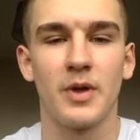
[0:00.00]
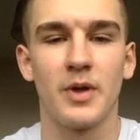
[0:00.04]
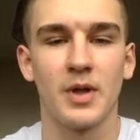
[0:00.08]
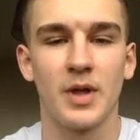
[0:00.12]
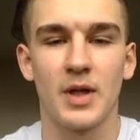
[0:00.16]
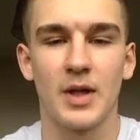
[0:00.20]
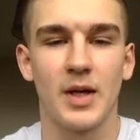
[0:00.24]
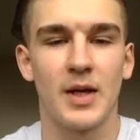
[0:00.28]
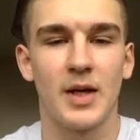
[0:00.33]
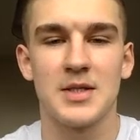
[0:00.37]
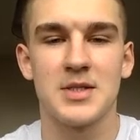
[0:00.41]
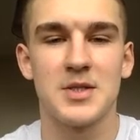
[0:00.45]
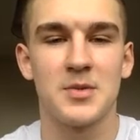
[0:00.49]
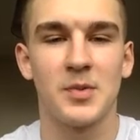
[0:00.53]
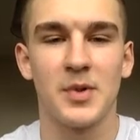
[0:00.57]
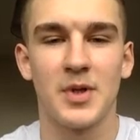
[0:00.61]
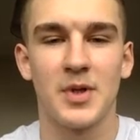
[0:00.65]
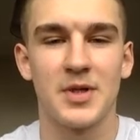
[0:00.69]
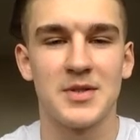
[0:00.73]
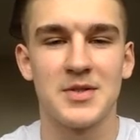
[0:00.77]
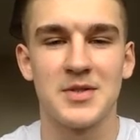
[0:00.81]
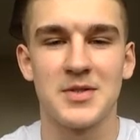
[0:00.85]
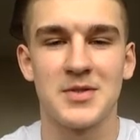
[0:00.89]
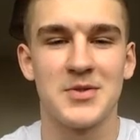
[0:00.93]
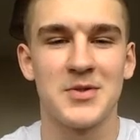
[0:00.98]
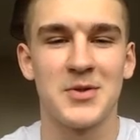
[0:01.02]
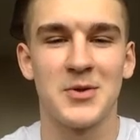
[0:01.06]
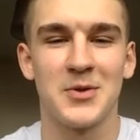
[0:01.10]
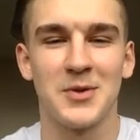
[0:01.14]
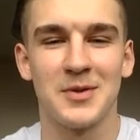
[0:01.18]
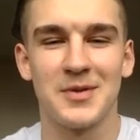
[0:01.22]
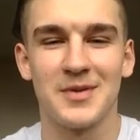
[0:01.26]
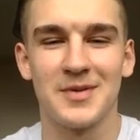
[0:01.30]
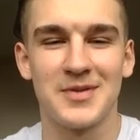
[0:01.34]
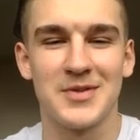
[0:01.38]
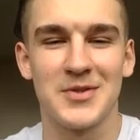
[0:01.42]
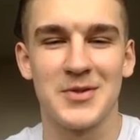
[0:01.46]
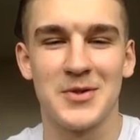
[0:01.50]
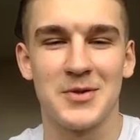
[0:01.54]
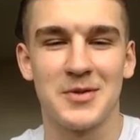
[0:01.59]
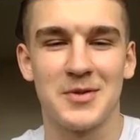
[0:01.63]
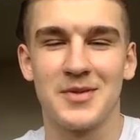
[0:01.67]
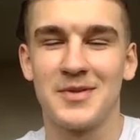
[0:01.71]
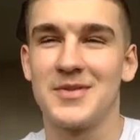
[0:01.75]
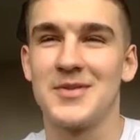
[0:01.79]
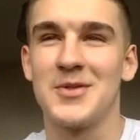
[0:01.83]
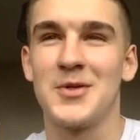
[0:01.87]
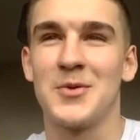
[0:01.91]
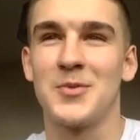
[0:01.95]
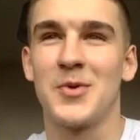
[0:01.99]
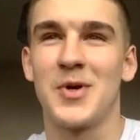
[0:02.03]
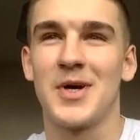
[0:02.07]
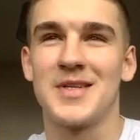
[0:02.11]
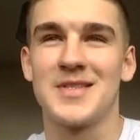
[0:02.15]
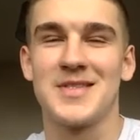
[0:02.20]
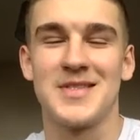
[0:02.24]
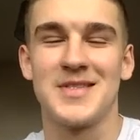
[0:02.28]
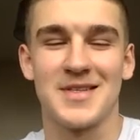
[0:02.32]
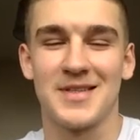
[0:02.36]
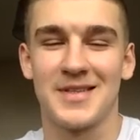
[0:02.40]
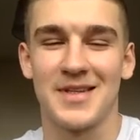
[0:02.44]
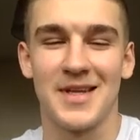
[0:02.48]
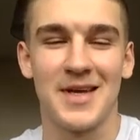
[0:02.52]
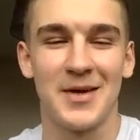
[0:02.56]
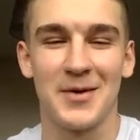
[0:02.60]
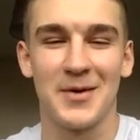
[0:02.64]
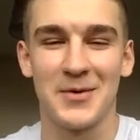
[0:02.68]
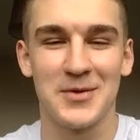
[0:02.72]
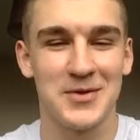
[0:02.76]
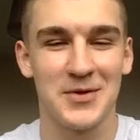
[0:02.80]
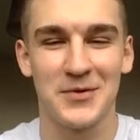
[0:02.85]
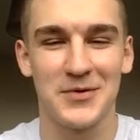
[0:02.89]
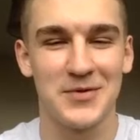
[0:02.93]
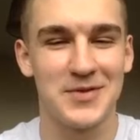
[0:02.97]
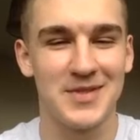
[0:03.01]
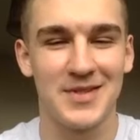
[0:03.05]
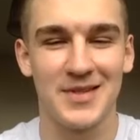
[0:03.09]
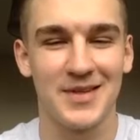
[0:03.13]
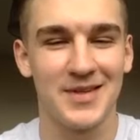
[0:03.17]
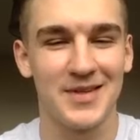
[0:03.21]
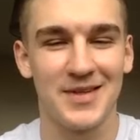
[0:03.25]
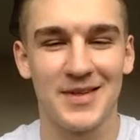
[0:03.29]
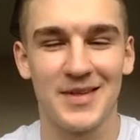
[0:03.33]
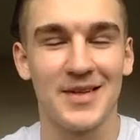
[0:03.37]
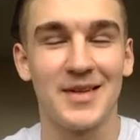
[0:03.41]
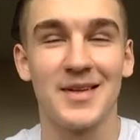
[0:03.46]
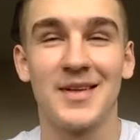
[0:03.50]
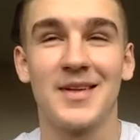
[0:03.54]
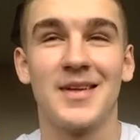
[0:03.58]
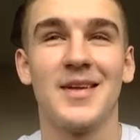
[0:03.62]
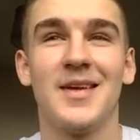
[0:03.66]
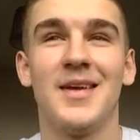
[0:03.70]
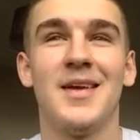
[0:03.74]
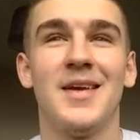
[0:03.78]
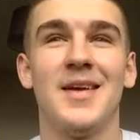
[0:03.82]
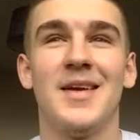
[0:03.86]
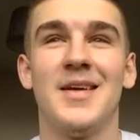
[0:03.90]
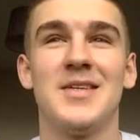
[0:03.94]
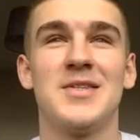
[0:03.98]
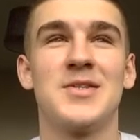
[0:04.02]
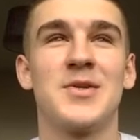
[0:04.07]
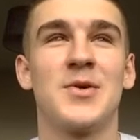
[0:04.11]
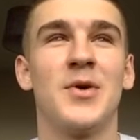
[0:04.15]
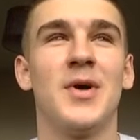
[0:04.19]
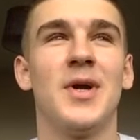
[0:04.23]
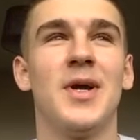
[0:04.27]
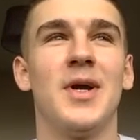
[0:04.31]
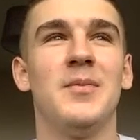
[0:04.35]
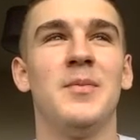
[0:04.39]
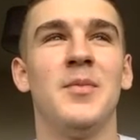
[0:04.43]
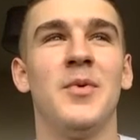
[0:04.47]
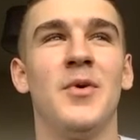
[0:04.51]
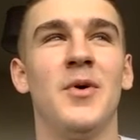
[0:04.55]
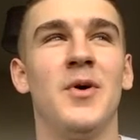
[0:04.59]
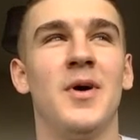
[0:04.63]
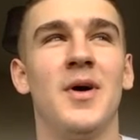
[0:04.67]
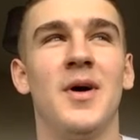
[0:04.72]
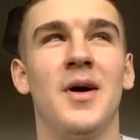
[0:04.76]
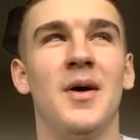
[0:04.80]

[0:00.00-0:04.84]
Like I get to play two practices a day, which obviously is great. But